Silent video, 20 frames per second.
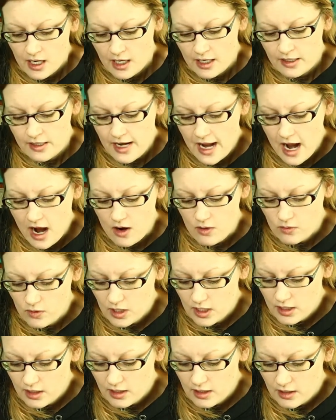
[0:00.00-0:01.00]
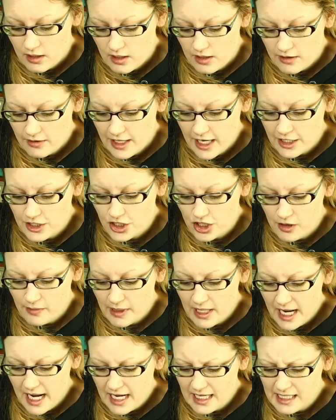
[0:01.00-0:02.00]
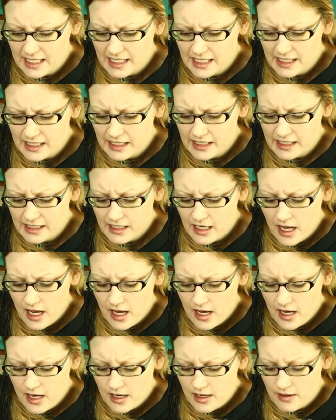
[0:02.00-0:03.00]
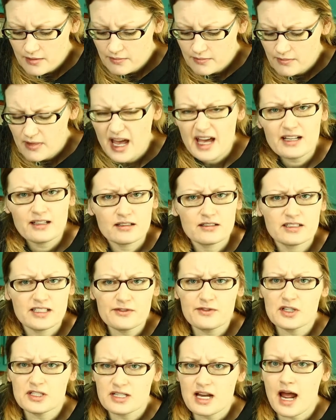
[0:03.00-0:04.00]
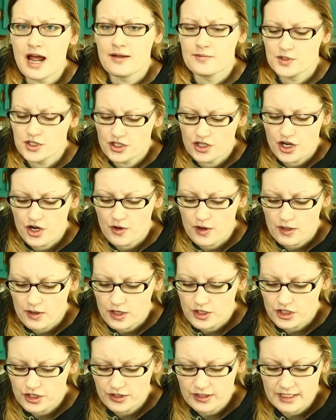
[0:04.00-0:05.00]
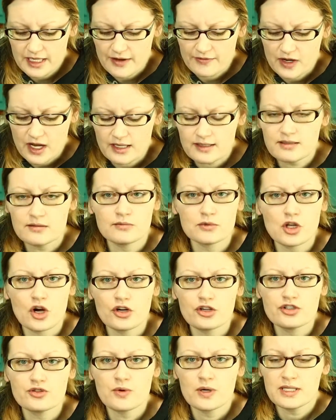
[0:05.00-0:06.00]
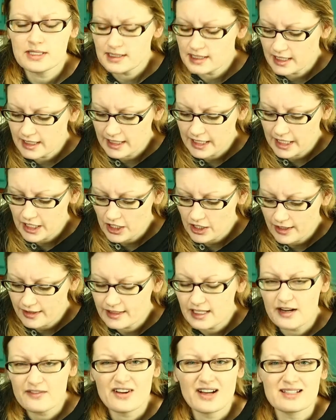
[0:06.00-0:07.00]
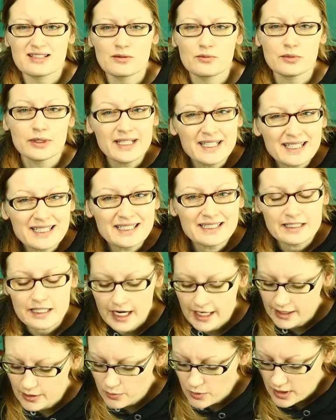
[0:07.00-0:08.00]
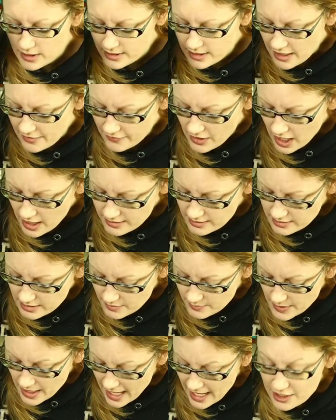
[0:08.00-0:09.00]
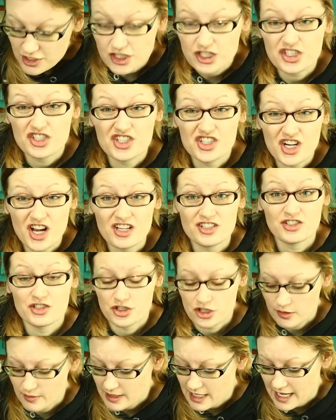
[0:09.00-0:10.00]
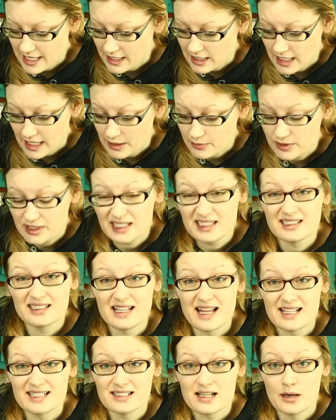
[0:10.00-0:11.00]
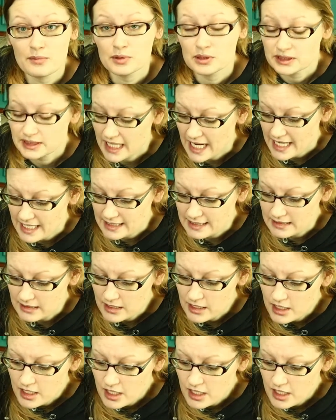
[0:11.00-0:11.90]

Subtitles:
Now, they germinated at different times, you know. As you can see, I've got some large ones in here, and then I've got some really tiny ones, and I've got some that actually just germinated, like within the last couple of days.